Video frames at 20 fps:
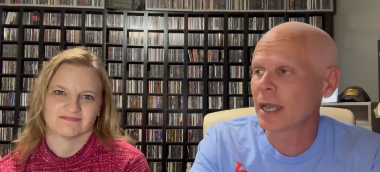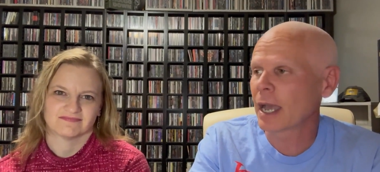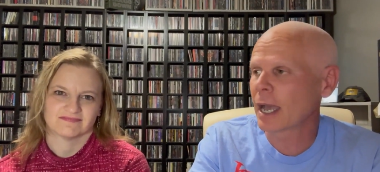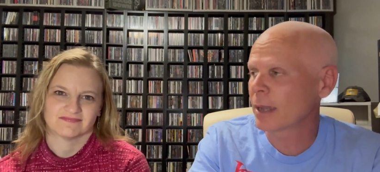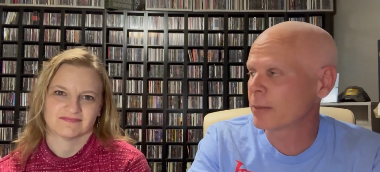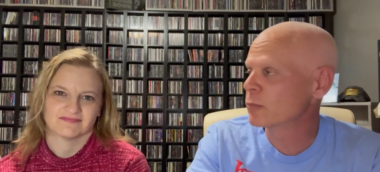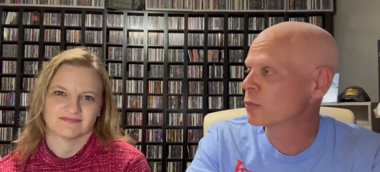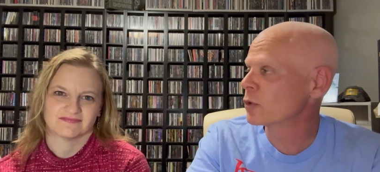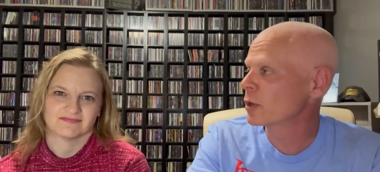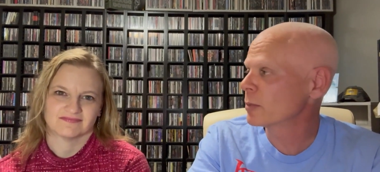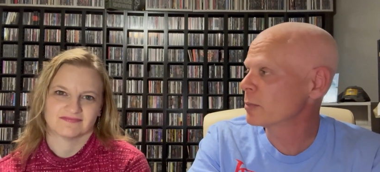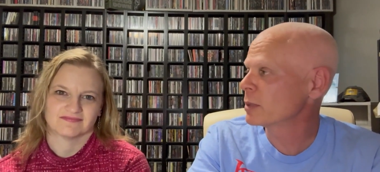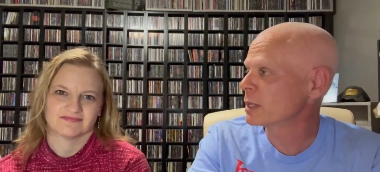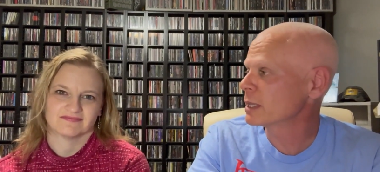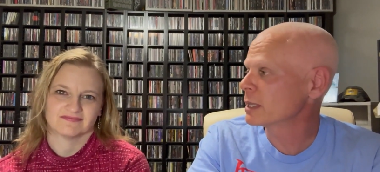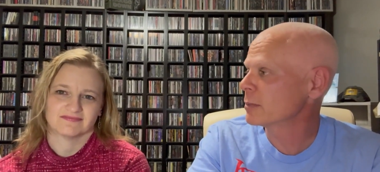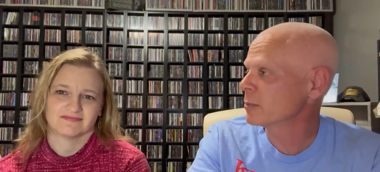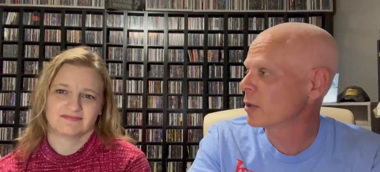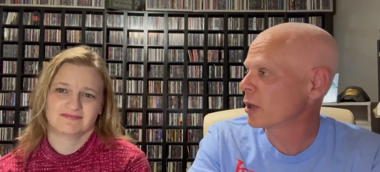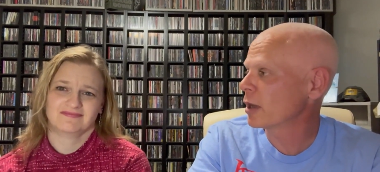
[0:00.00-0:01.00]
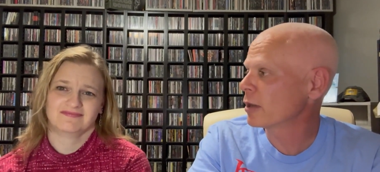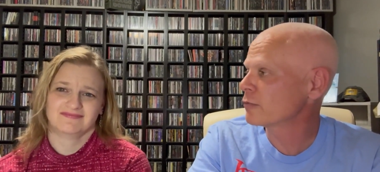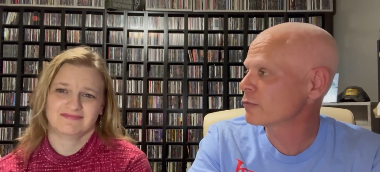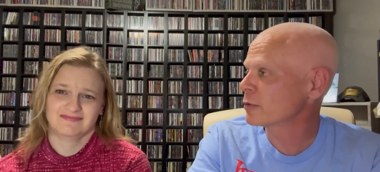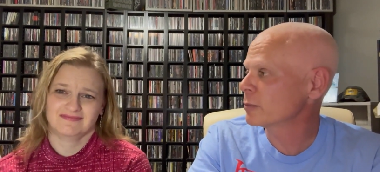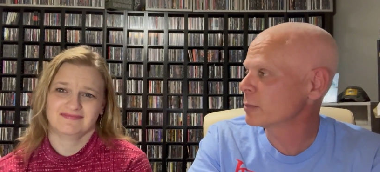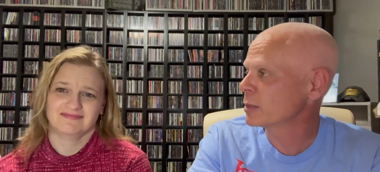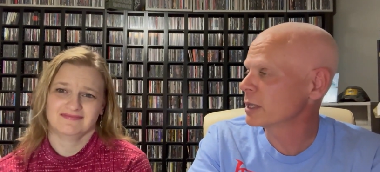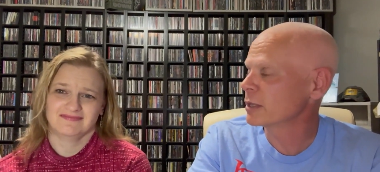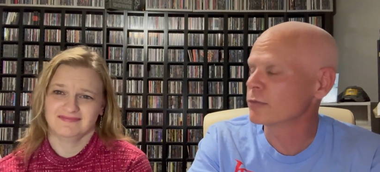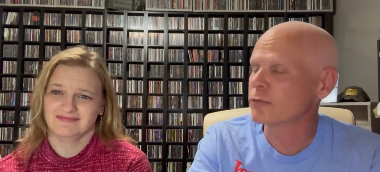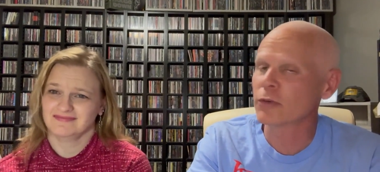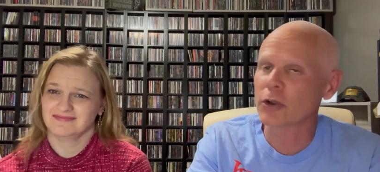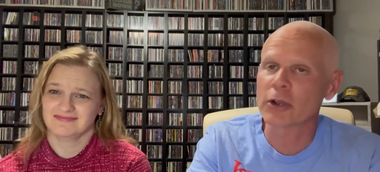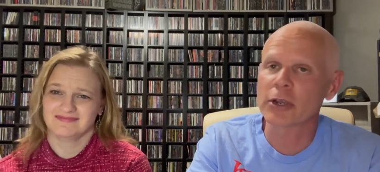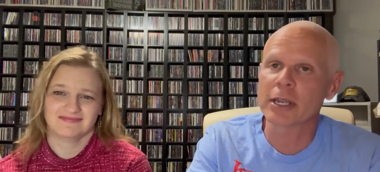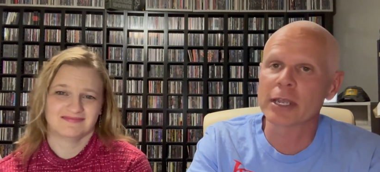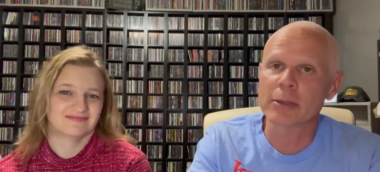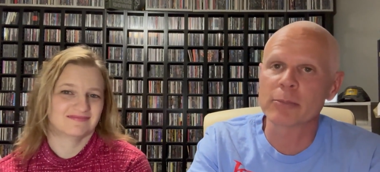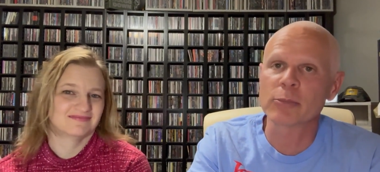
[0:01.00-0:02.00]
Speaker 1: I'm ripping them off and being
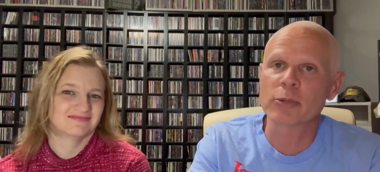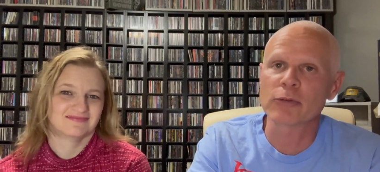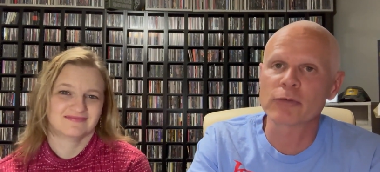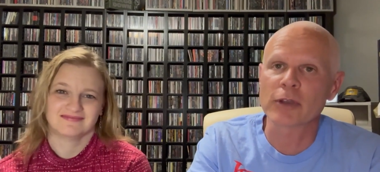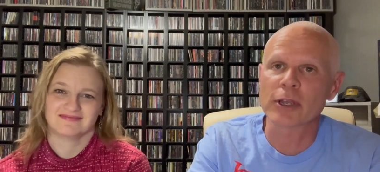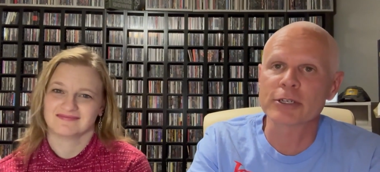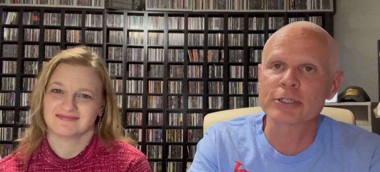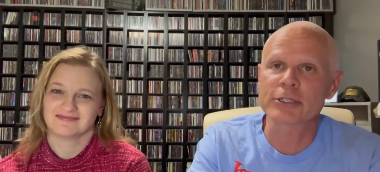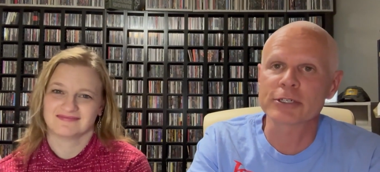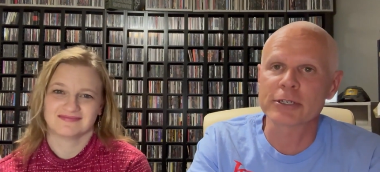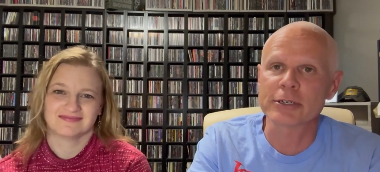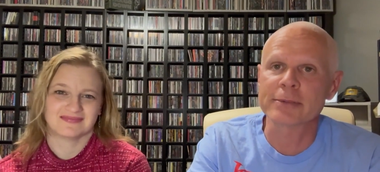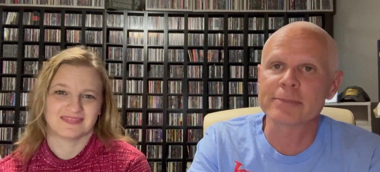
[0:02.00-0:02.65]
very unprofessional.